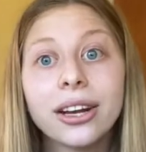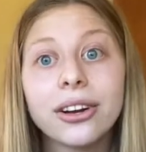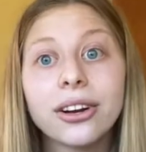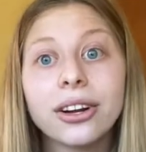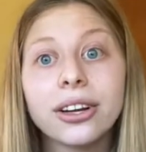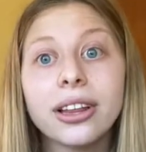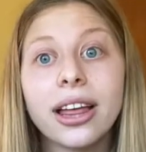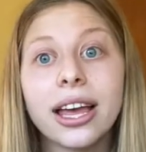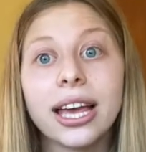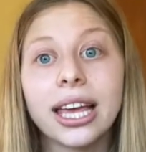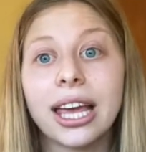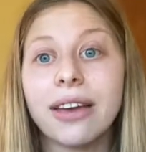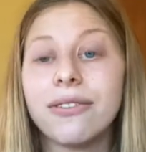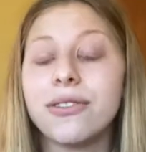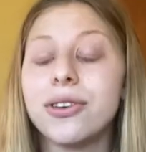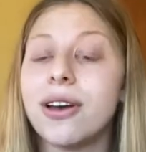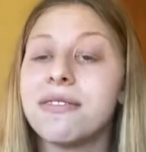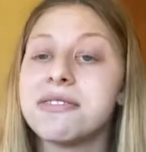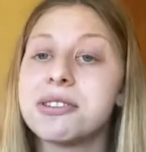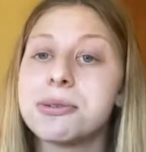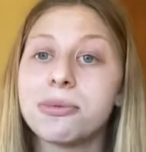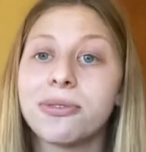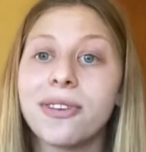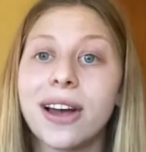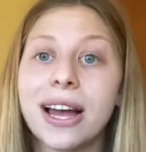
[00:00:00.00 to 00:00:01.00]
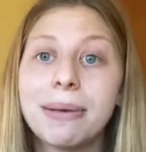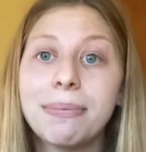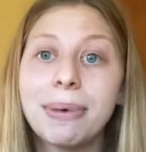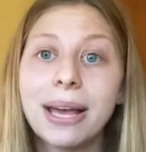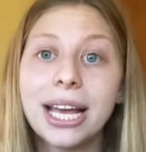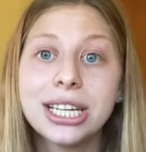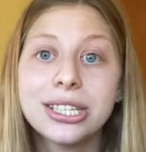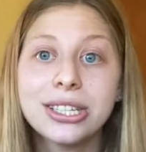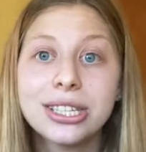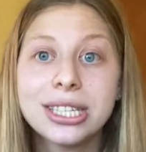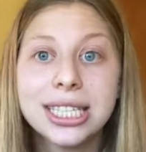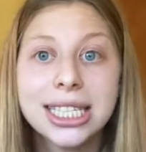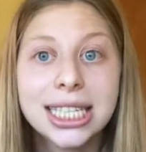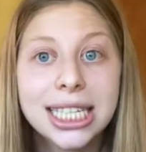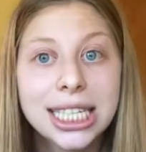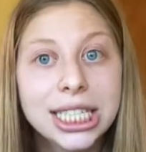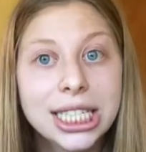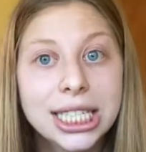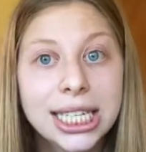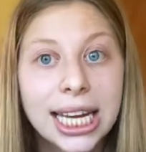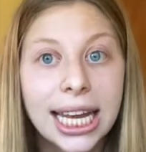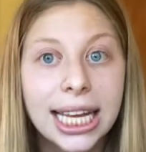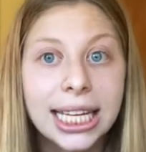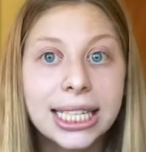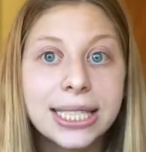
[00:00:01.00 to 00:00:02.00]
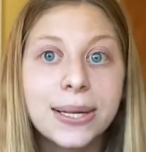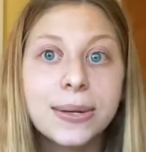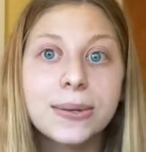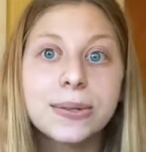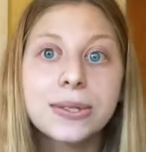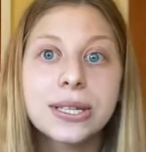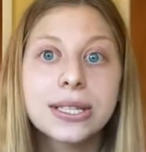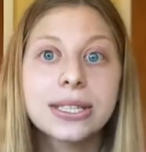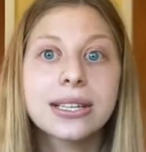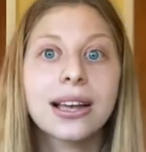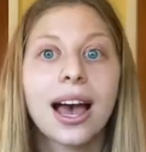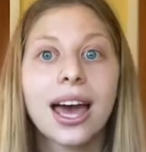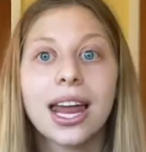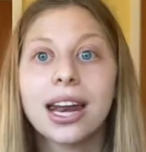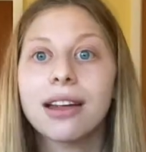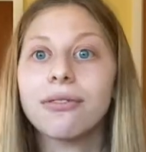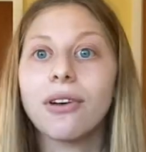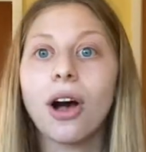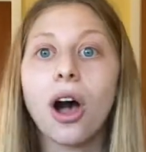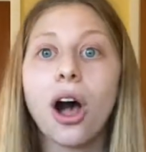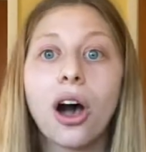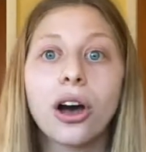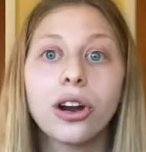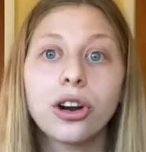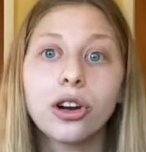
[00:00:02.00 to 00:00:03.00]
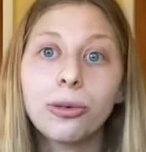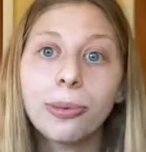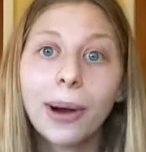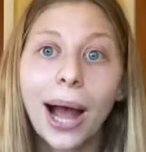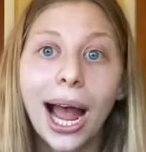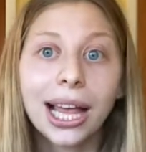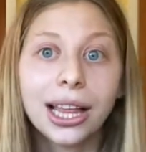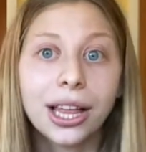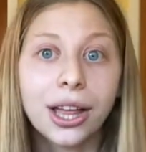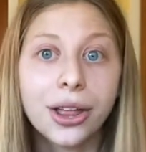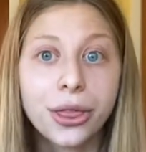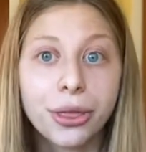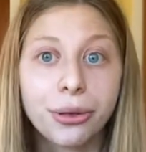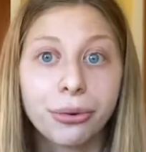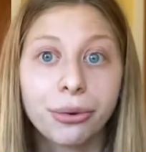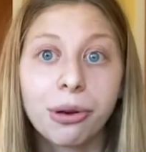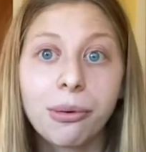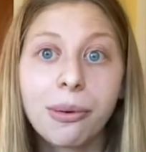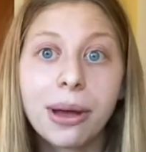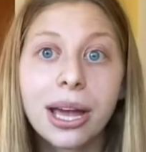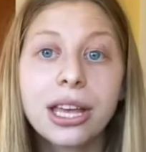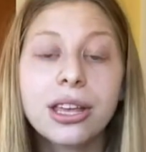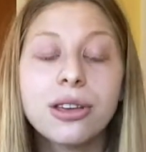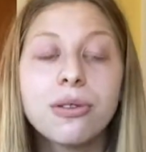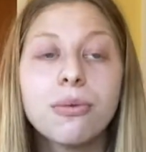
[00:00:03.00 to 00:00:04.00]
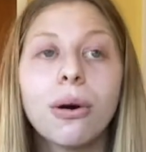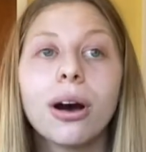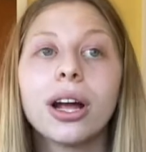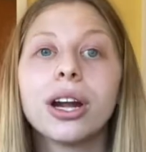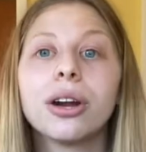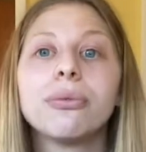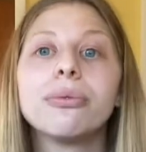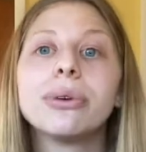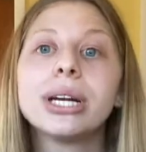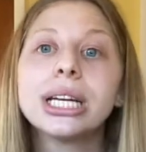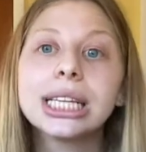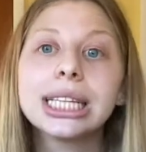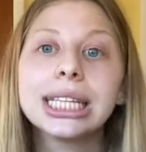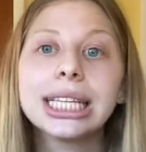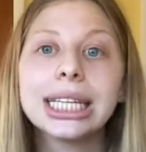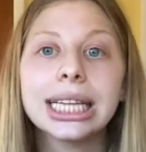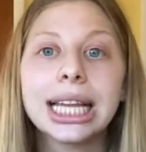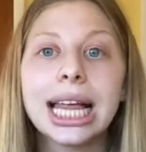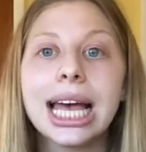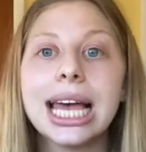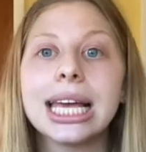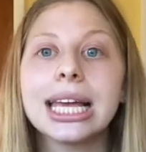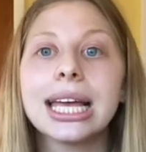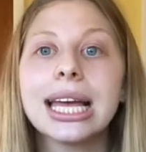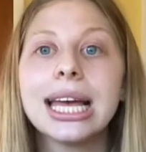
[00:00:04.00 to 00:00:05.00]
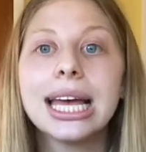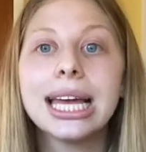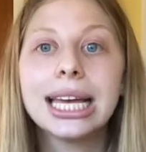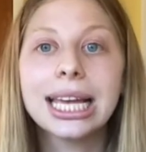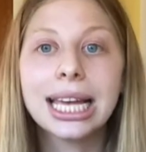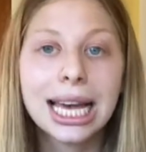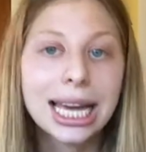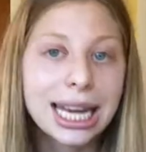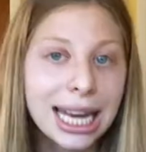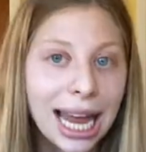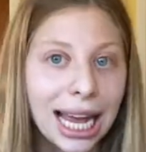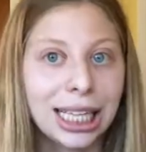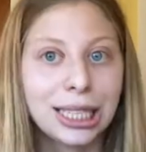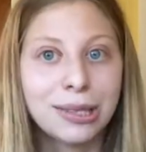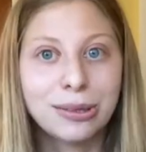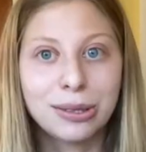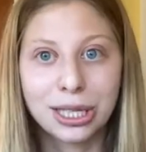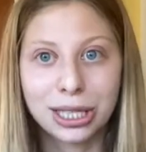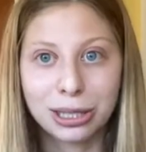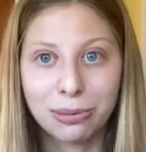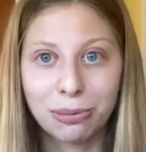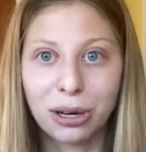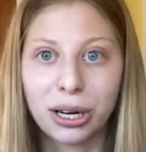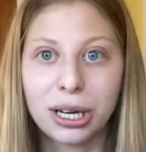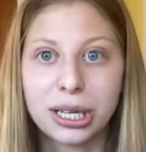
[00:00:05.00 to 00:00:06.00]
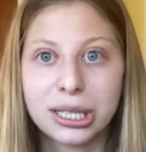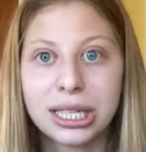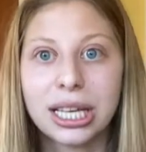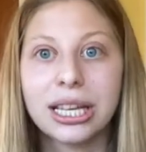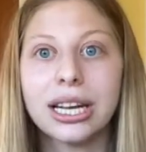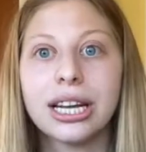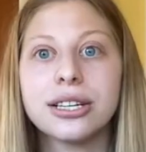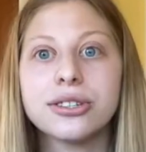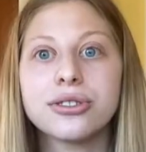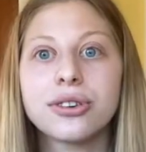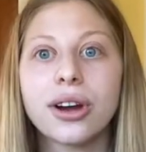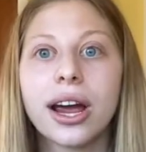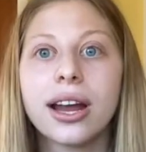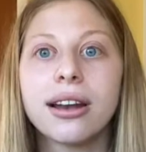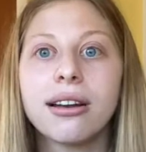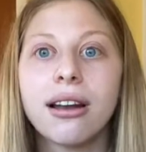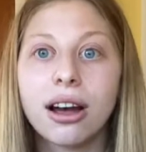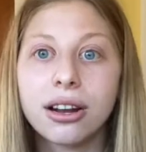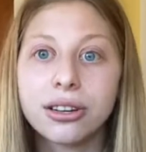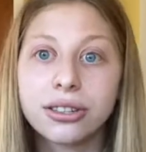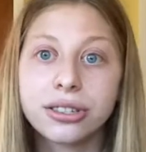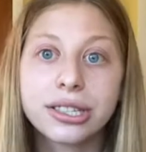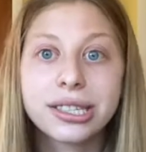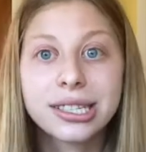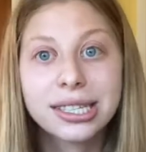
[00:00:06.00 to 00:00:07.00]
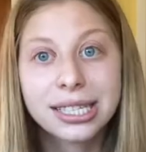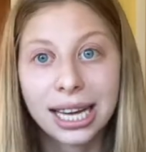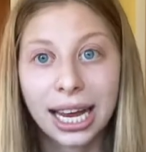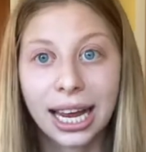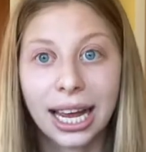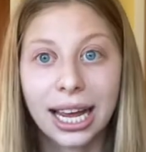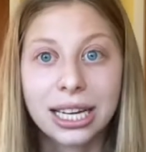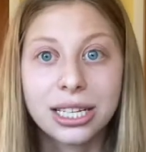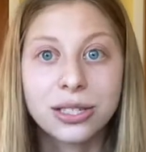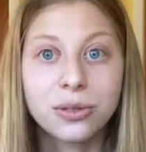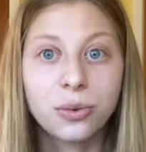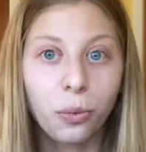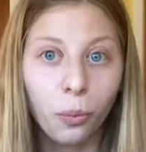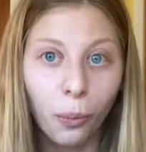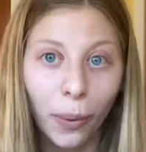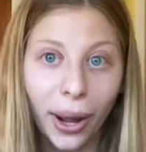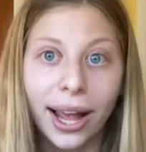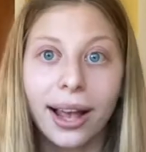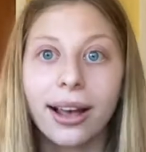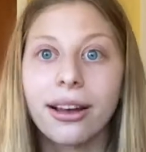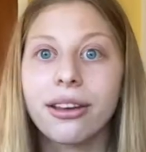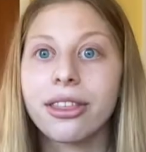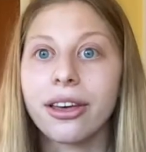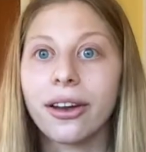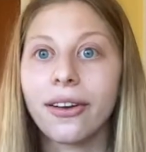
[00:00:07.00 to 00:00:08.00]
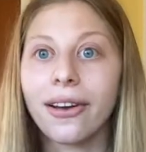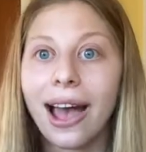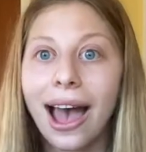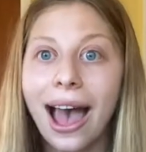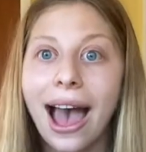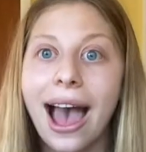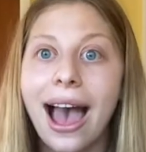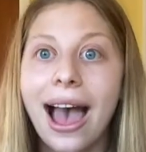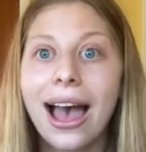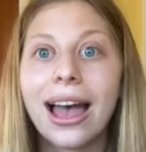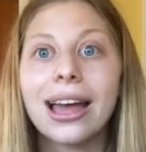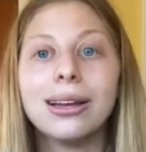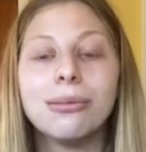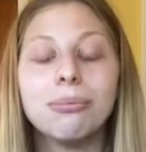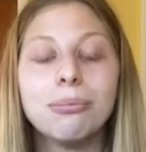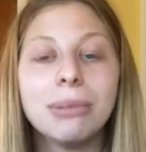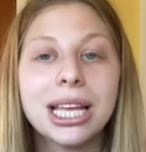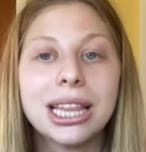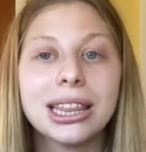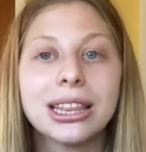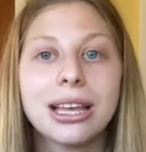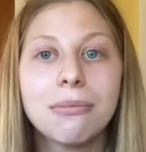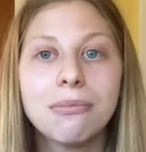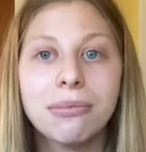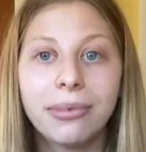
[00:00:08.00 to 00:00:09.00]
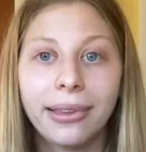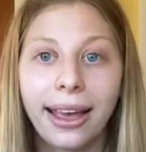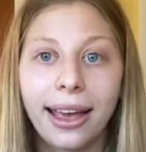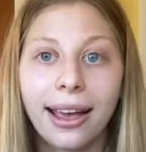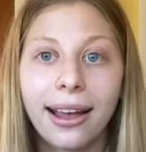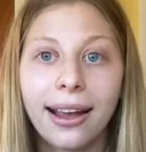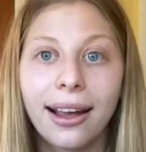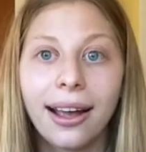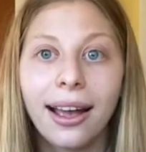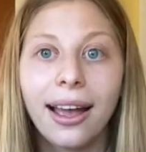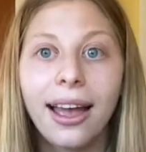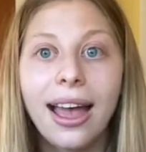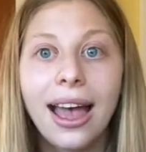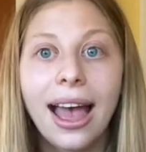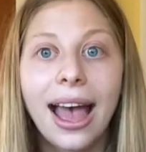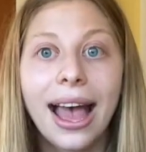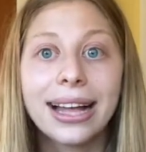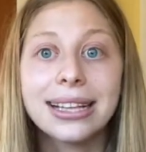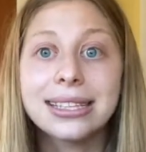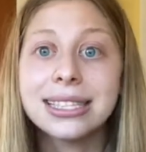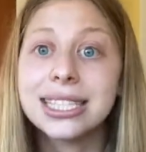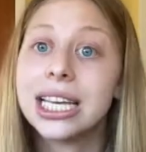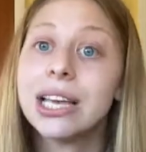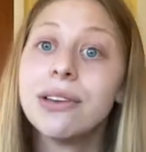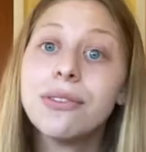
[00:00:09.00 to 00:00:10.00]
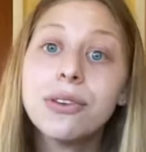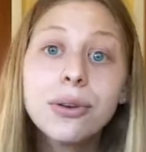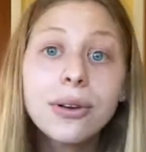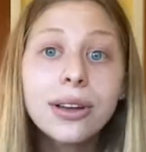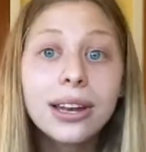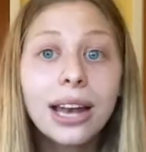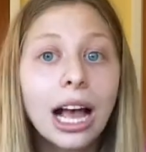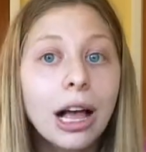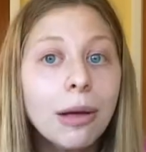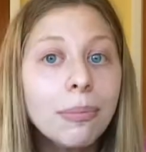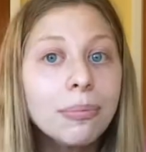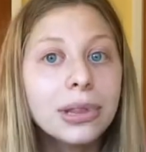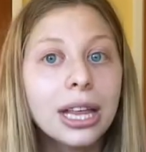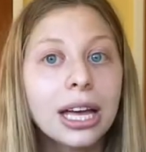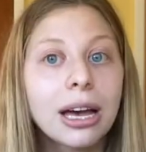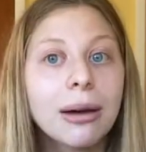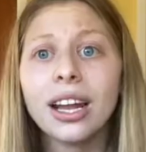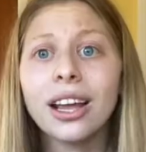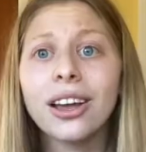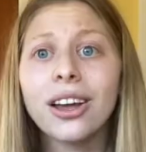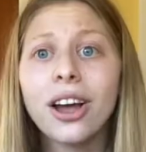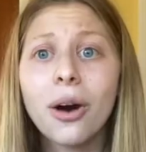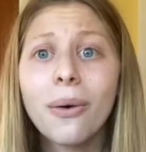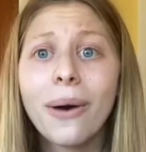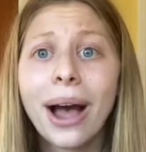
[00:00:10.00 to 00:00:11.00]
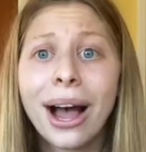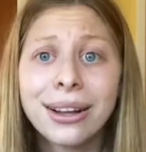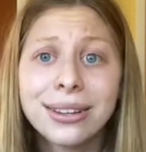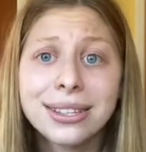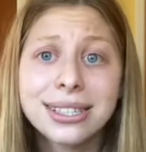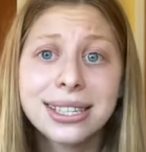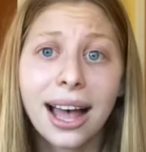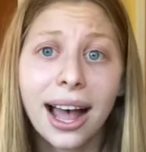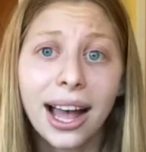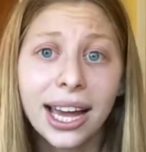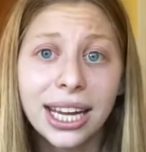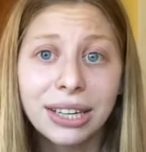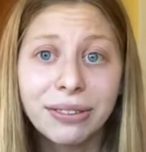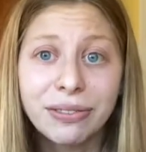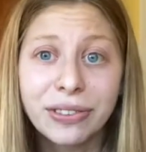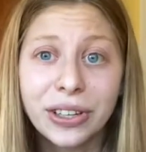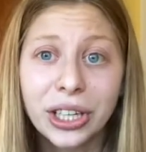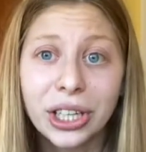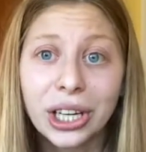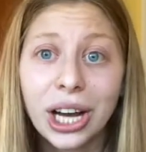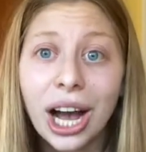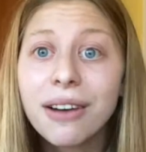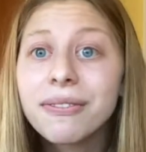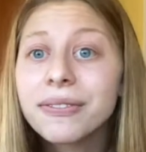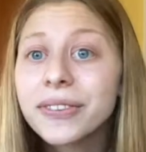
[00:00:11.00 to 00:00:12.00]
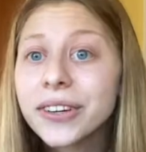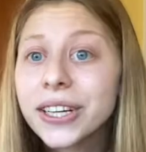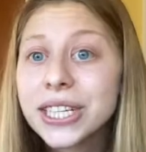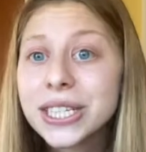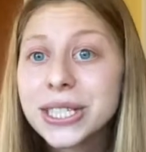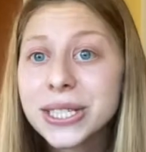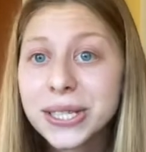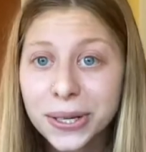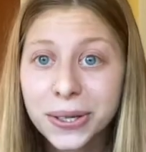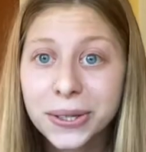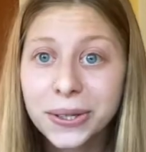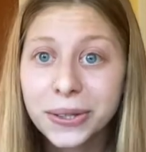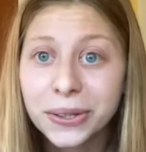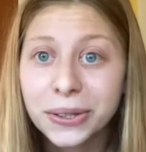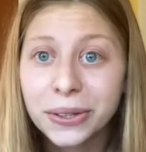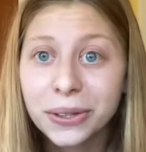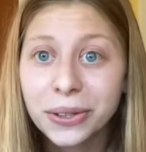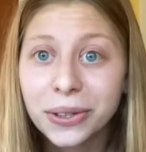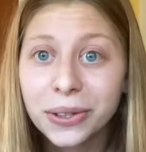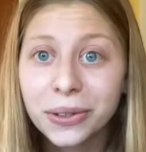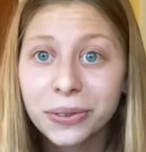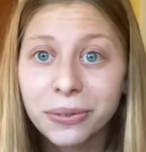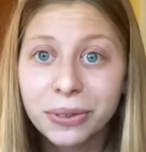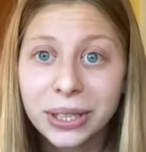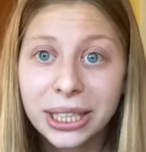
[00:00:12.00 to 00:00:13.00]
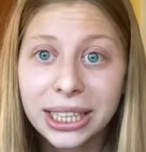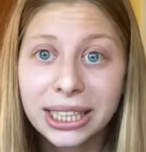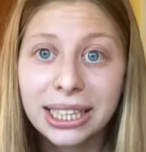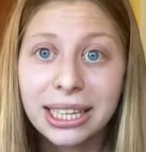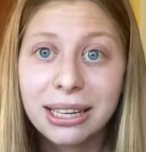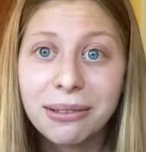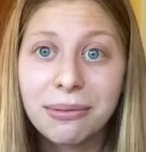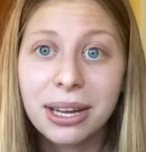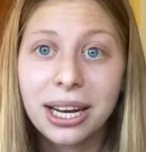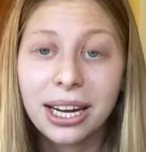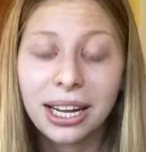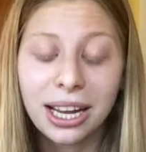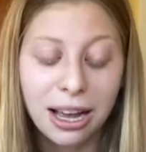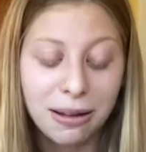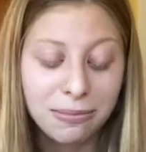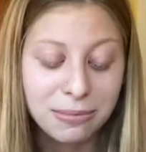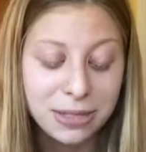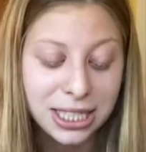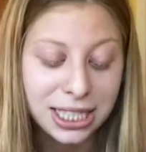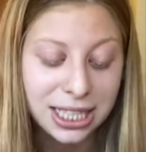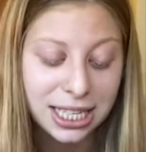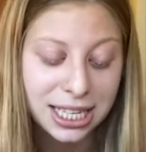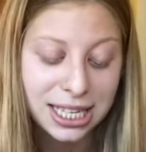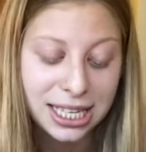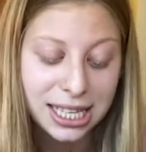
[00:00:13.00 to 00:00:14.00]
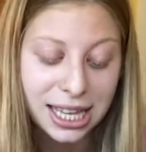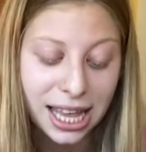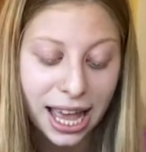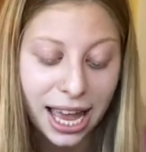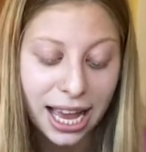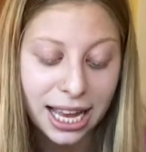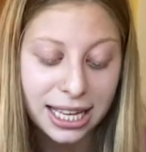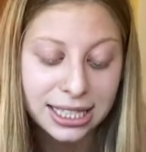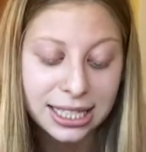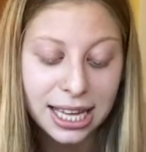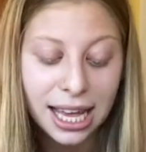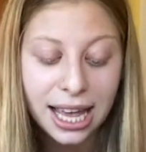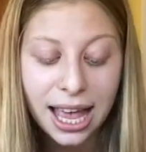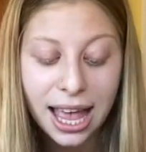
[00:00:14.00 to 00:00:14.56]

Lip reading: Or like if you have to provide patient teaching, don't just kind of autopilot through it. You want to really like connect with this person and try and understand where they're at and meet them there and see if you can help them. Go outside of your comfort zone really when it comes to these things.